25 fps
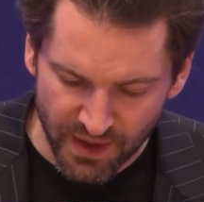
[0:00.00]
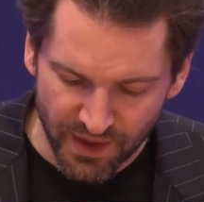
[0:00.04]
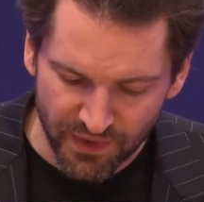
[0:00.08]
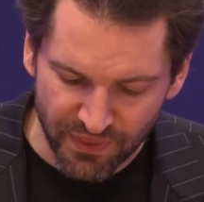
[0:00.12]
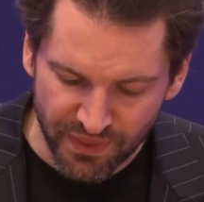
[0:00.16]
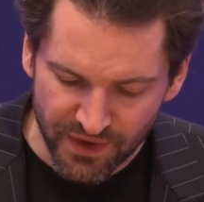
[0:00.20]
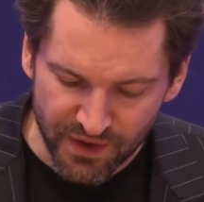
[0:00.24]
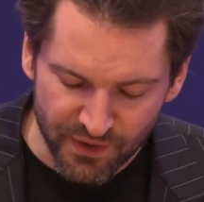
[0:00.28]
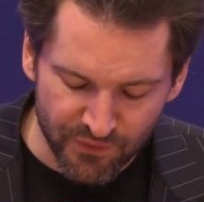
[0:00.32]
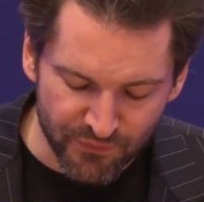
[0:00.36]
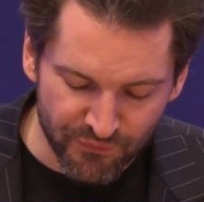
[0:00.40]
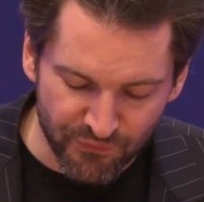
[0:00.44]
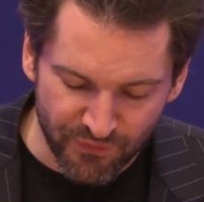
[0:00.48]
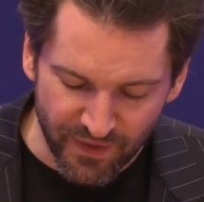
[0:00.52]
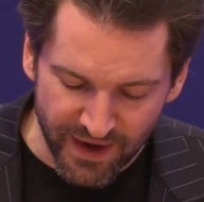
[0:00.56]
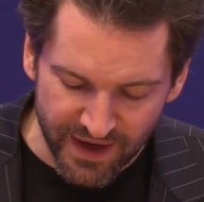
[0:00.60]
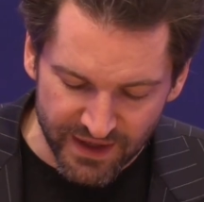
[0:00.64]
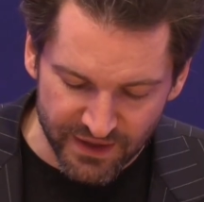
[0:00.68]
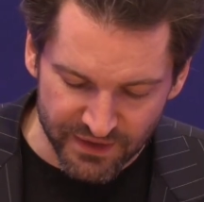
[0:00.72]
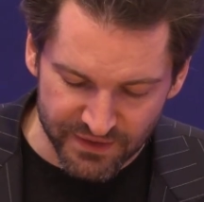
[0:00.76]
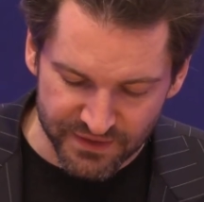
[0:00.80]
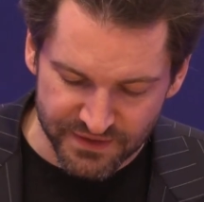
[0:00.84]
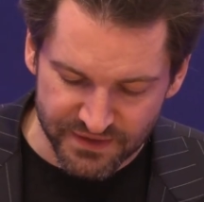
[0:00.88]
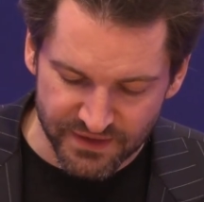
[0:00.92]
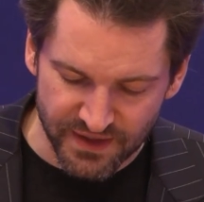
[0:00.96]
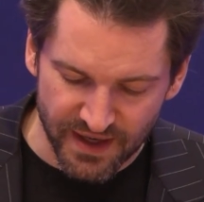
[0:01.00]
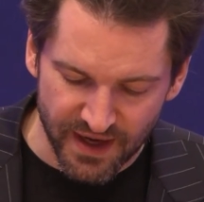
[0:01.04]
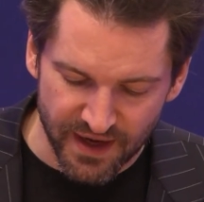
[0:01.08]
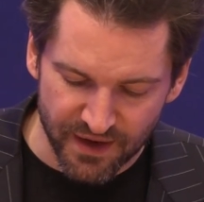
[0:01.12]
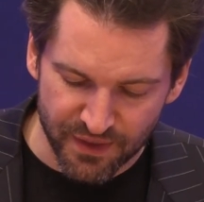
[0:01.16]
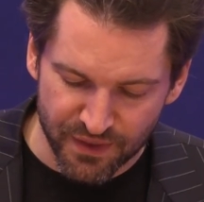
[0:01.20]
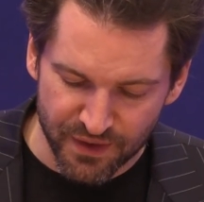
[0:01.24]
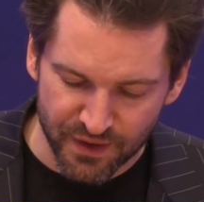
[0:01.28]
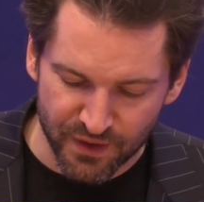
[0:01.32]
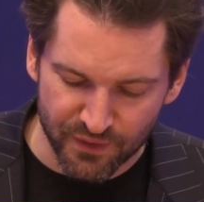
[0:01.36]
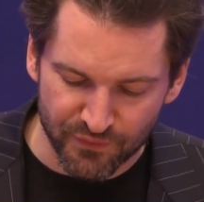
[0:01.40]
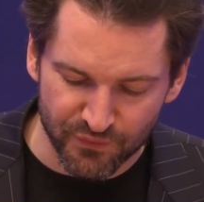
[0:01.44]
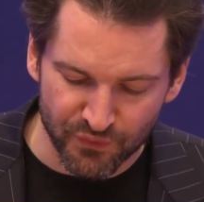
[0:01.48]
I think of finance, I
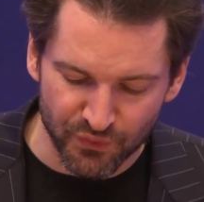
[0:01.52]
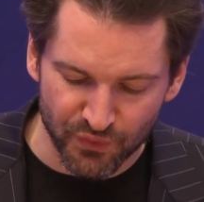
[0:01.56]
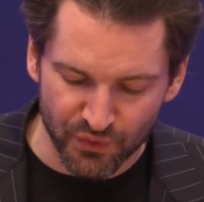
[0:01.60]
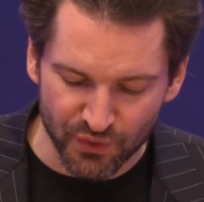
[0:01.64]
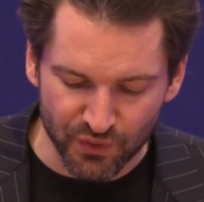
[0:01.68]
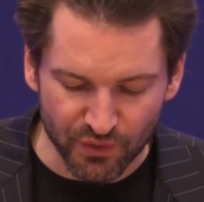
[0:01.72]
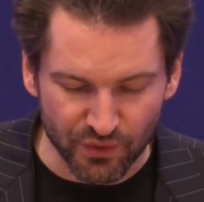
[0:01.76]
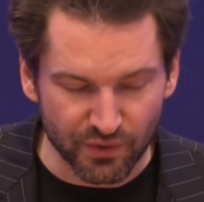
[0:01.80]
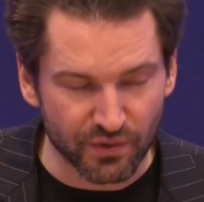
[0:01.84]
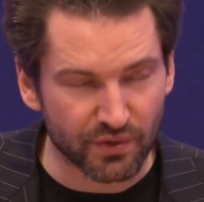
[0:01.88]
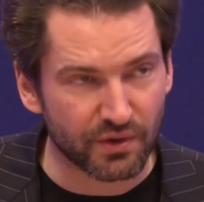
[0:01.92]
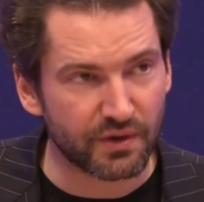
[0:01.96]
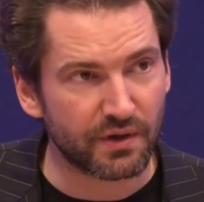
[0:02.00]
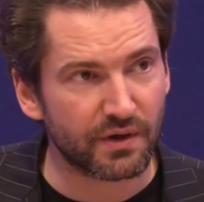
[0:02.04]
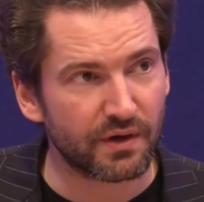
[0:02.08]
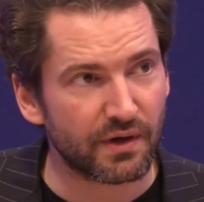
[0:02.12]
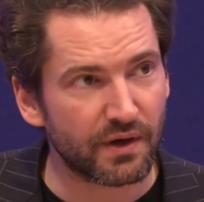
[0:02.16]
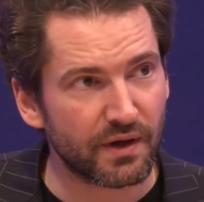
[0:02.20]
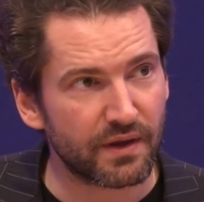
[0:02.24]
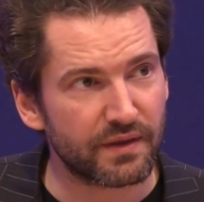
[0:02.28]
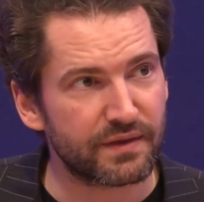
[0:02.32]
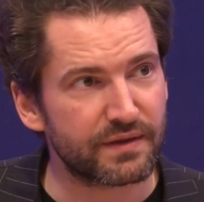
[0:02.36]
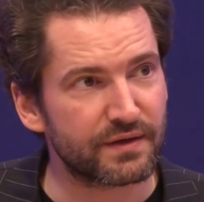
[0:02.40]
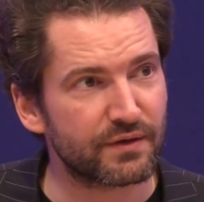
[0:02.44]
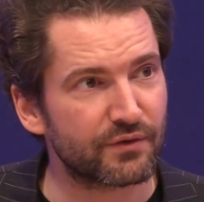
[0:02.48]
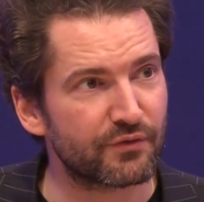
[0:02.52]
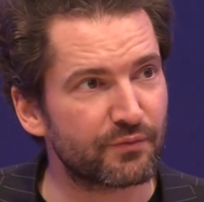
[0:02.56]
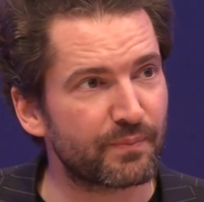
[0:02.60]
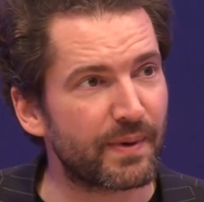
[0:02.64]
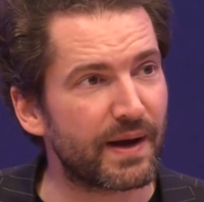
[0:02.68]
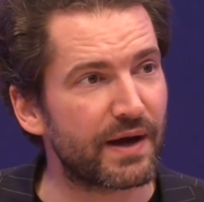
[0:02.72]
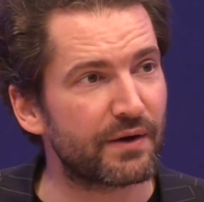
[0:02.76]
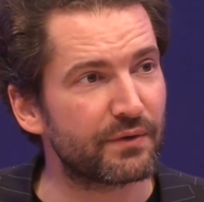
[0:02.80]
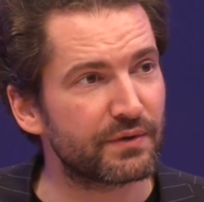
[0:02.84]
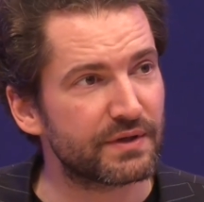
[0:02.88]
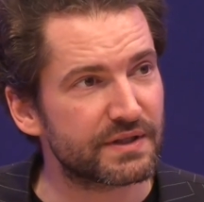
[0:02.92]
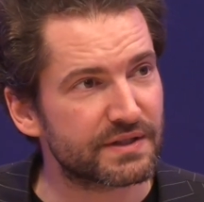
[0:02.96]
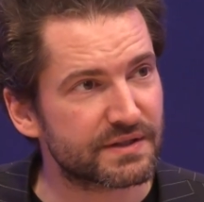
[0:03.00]
think of New York, I think of
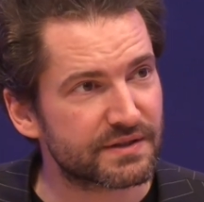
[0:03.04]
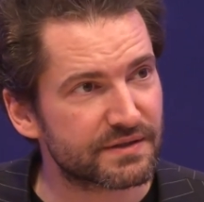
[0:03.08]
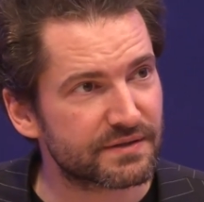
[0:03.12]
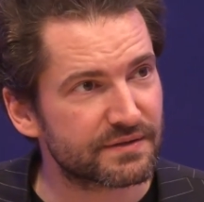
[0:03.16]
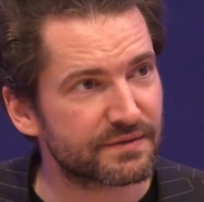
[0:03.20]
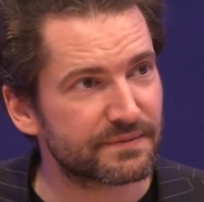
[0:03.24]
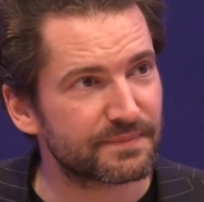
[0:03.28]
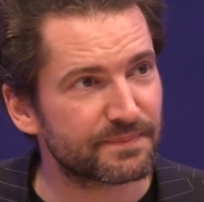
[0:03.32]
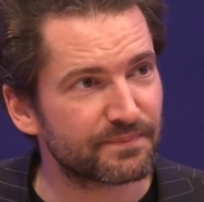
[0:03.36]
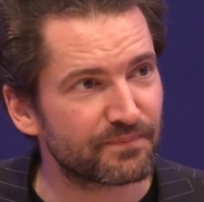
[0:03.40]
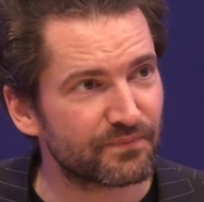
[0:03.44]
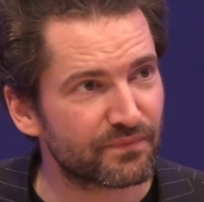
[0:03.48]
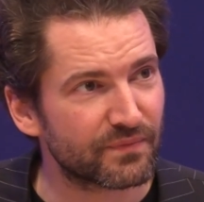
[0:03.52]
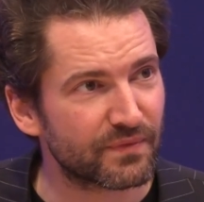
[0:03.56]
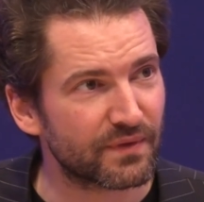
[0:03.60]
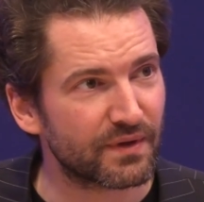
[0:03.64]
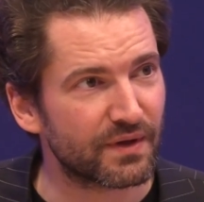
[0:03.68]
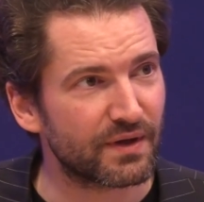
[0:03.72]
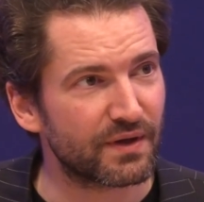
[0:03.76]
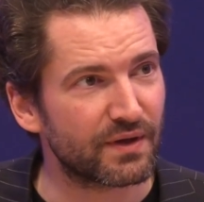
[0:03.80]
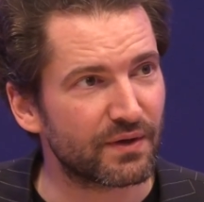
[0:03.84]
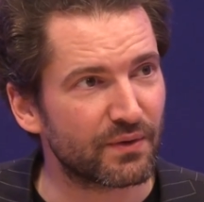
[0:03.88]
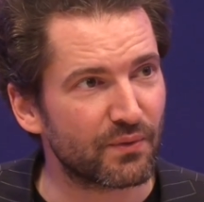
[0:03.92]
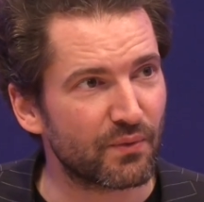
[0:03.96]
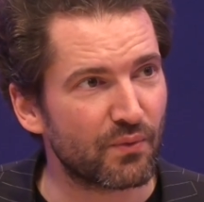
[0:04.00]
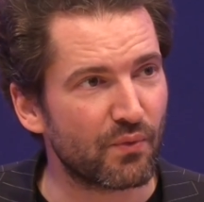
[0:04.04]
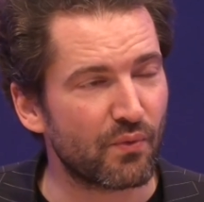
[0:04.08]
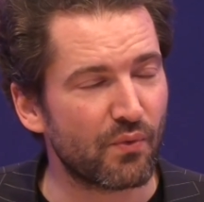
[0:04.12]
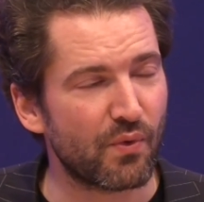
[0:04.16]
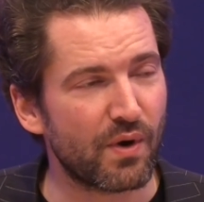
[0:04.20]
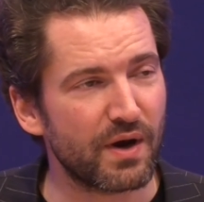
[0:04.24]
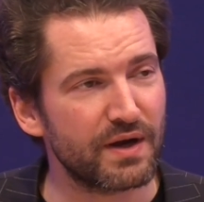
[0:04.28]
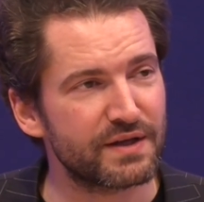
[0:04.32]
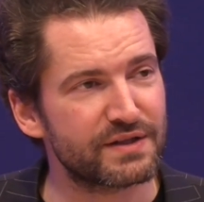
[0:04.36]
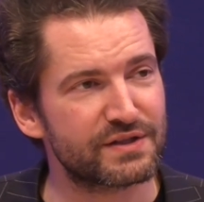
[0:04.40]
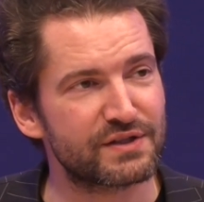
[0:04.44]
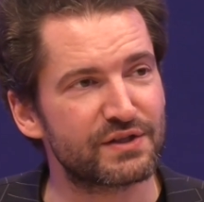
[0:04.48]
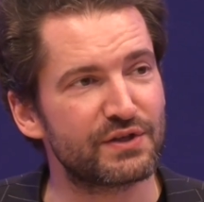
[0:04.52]
Paris. And
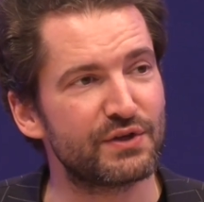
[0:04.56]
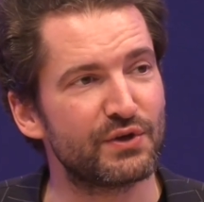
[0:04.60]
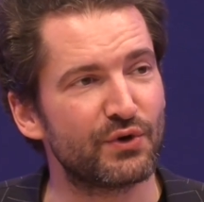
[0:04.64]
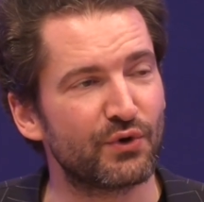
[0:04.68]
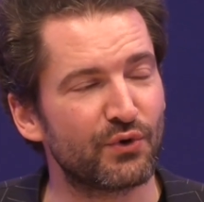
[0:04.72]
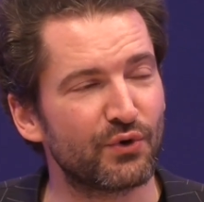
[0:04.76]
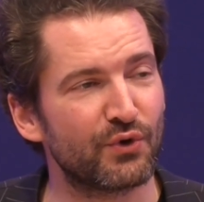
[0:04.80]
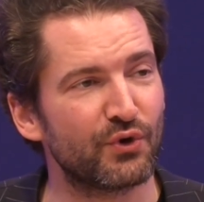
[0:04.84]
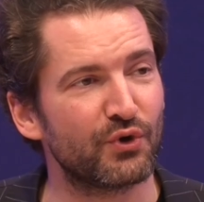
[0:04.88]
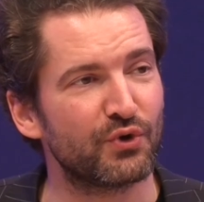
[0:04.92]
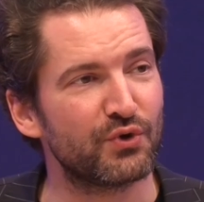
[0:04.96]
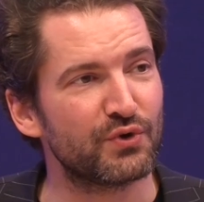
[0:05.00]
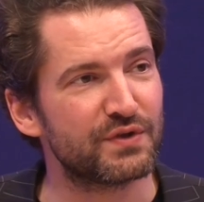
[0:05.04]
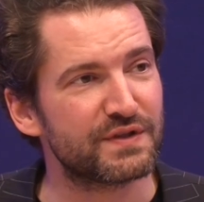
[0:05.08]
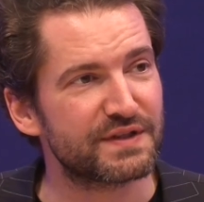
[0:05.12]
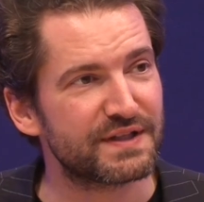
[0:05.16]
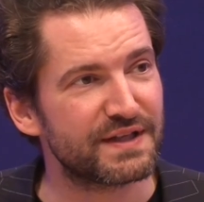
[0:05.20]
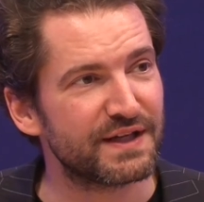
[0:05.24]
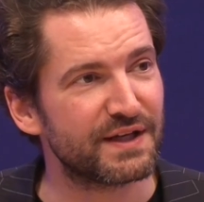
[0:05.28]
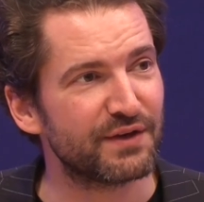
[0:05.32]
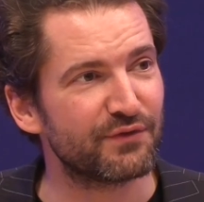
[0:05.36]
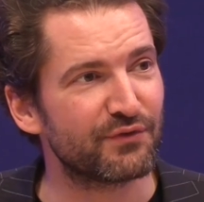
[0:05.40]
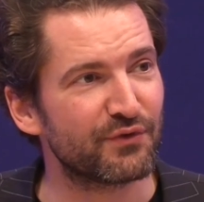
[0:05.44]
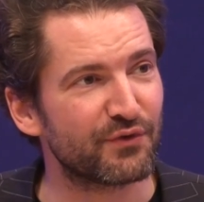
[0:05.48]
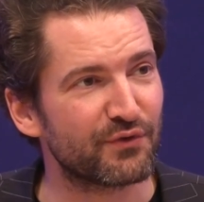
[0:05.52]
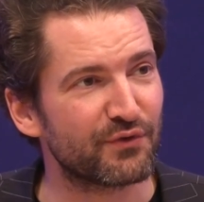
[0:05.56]
why is Lyon a good city for